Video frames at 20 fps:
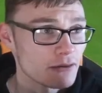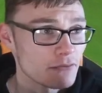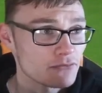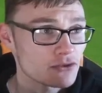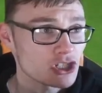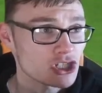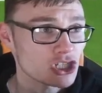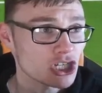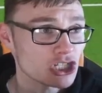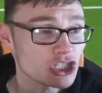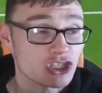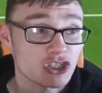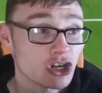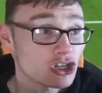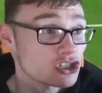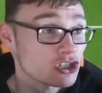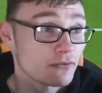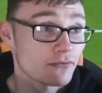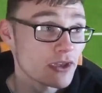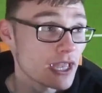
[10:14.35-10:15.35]
We just got
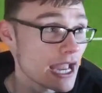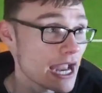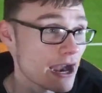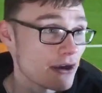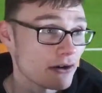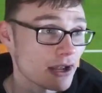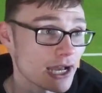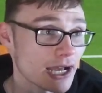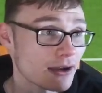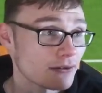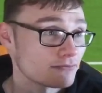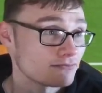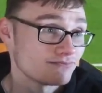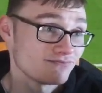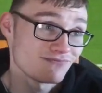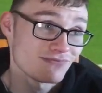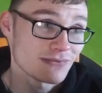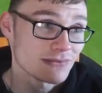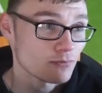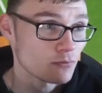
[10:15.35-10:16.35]
structure. Vieira,
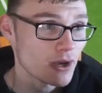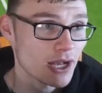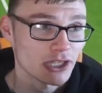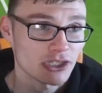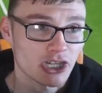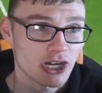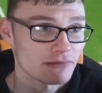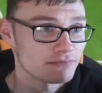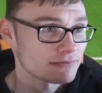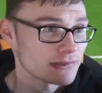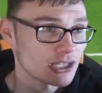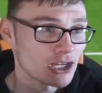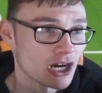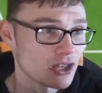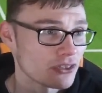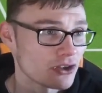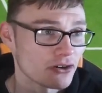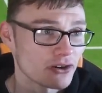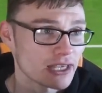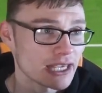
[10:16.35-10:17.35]
well done. He
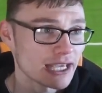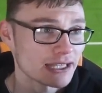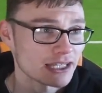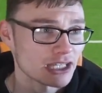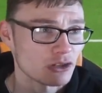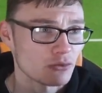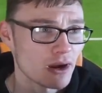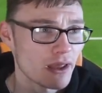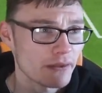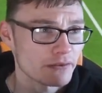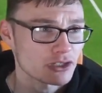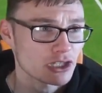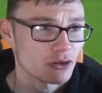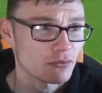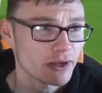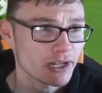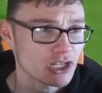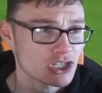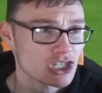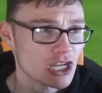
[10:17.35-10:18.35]
got there again. Didn't know where that was going
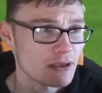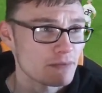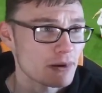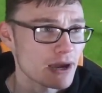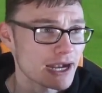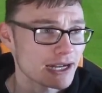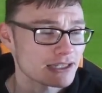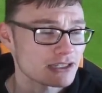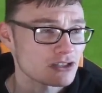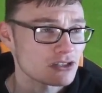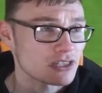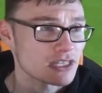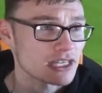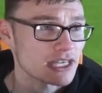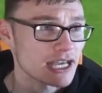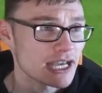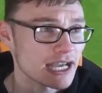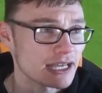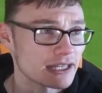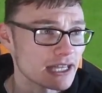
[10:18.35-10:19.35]
to ricochet back to
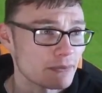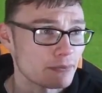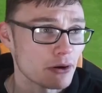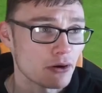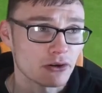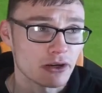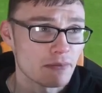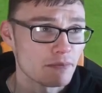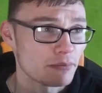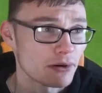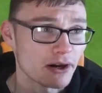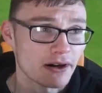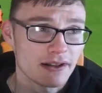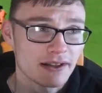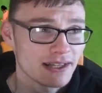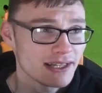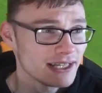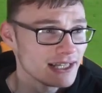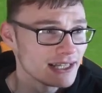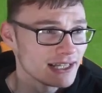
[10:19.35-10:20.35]
the opponent, but
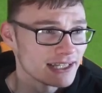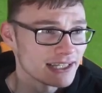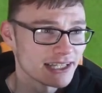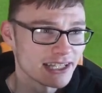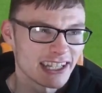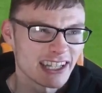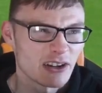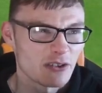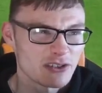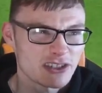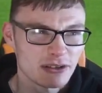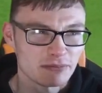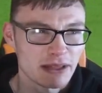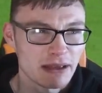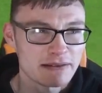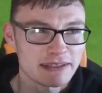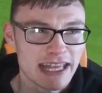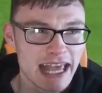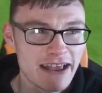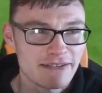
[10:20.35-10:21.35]
you know,
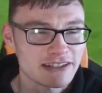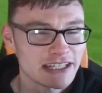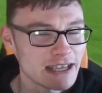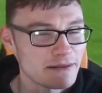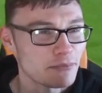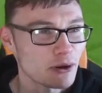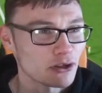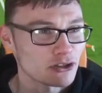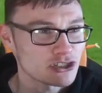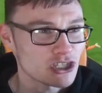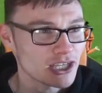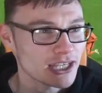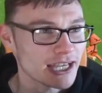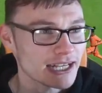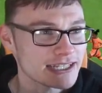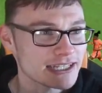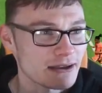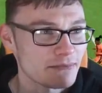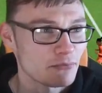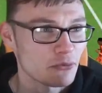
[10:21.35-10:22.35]
sometimes the FC bullshit
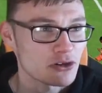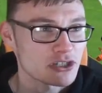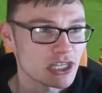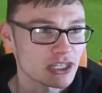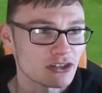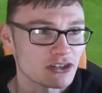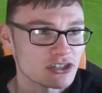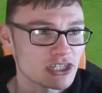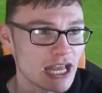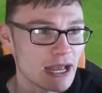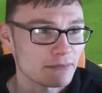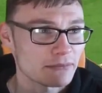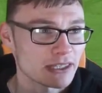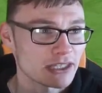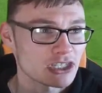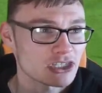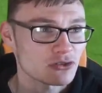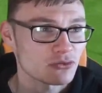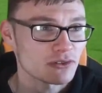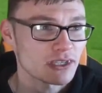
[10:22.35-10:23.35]
kicks in, boys. You intercept and
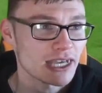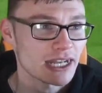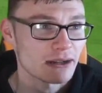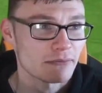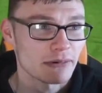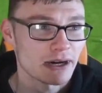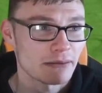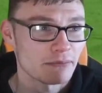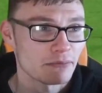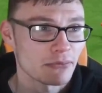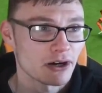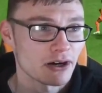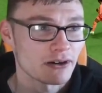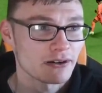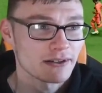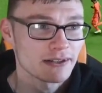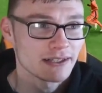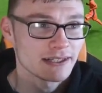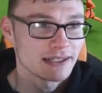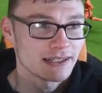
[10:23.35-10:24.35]
you just don't get it, man.
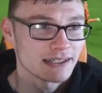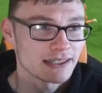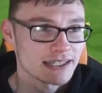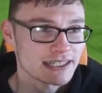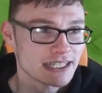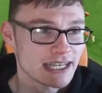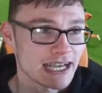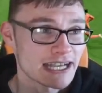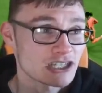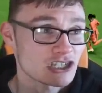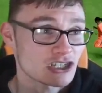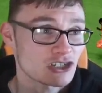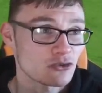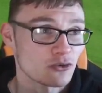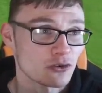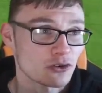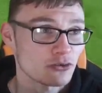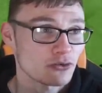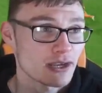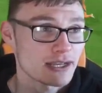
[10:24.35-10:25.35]
But this guy's just
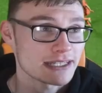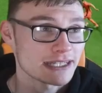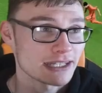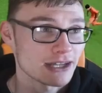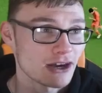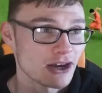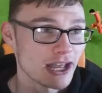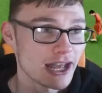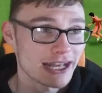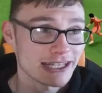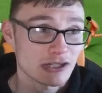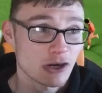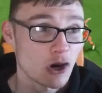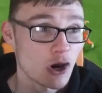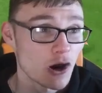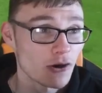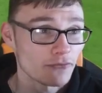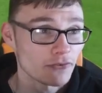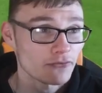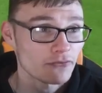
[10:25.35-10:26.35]
going crazy now. That's
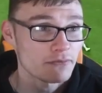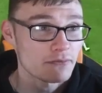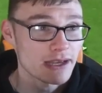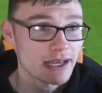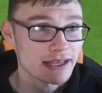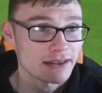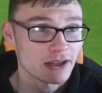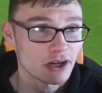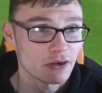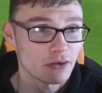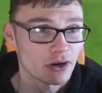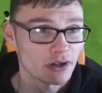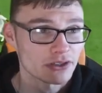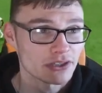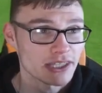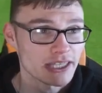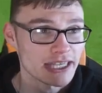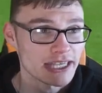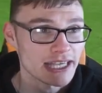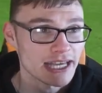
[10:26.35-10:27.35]
awful from me, though,
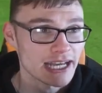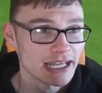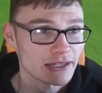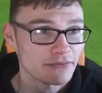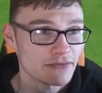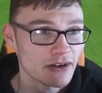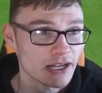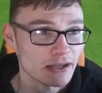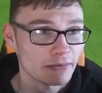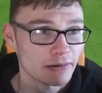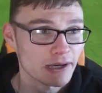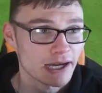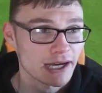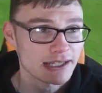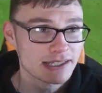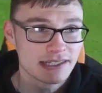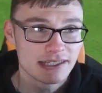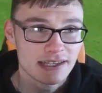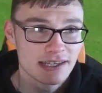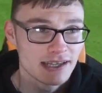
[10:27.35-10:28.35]
on the final
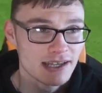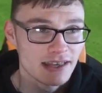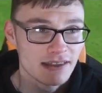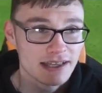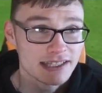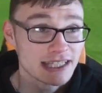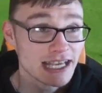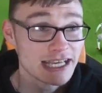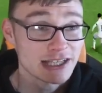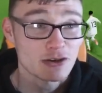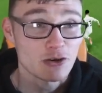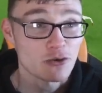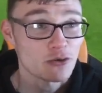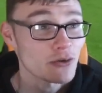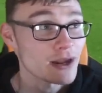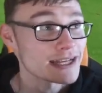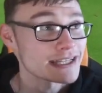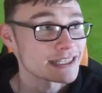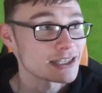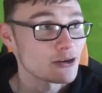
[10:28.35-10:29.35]
pass. This guy's going
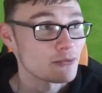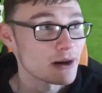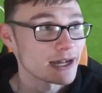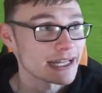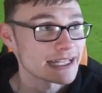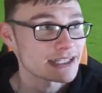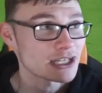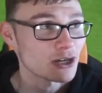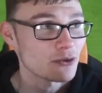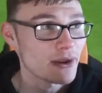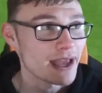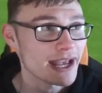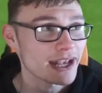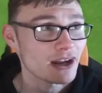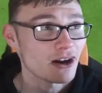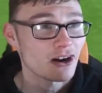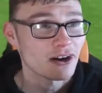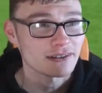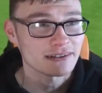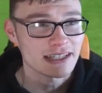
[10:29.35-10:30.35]
crazy, though, man. He's got a red
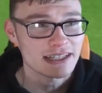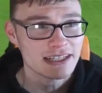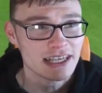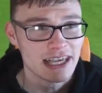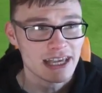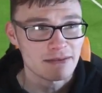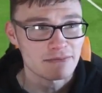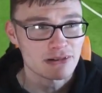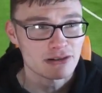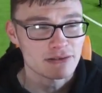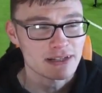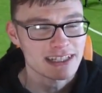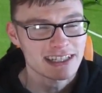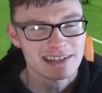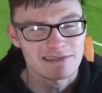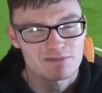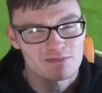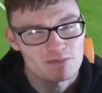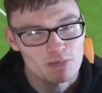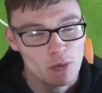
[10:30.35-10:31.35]
card in this game, so
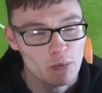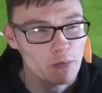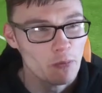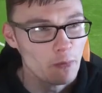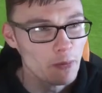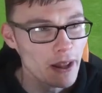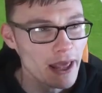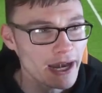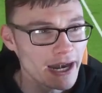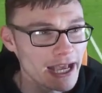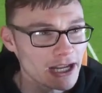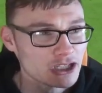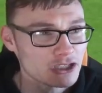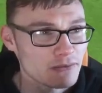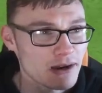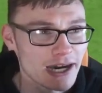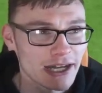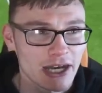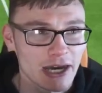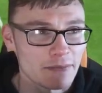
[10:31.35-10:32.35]
we're playing an
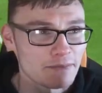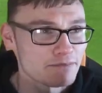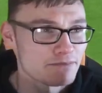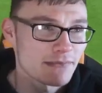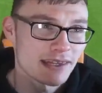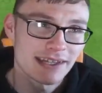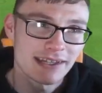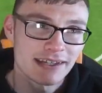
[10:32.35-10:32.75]
extra man up.